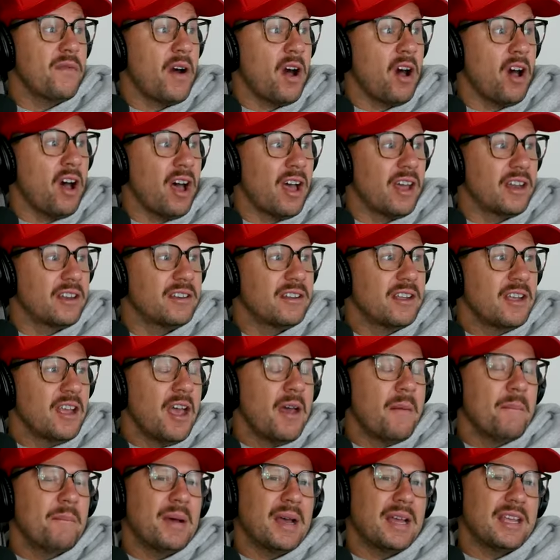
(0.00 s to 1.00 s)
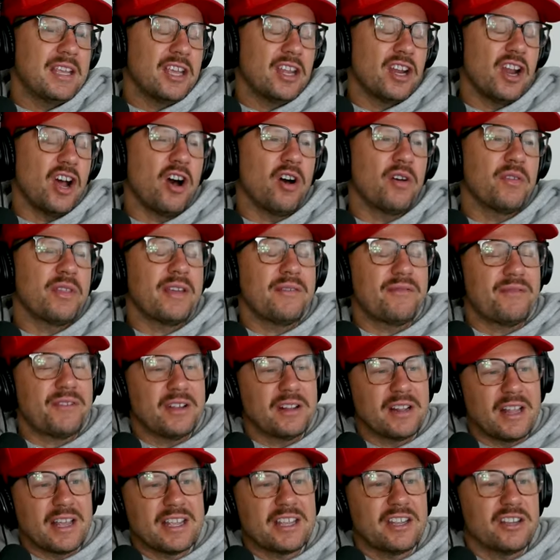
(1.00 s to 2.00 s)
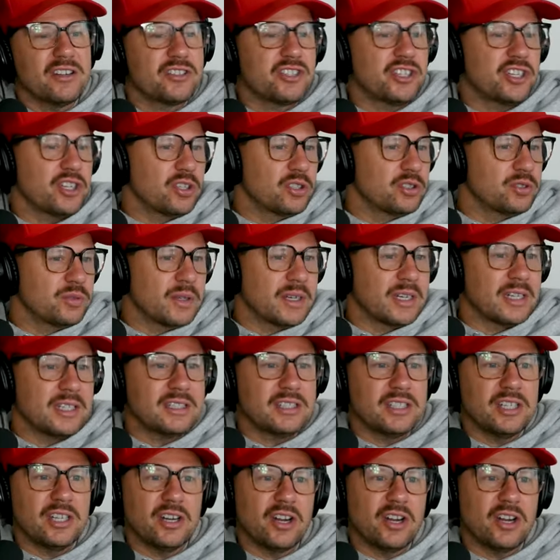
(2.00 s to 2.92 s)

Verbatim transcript: move on. Sure. Yeah. But, you know, they feel like your children,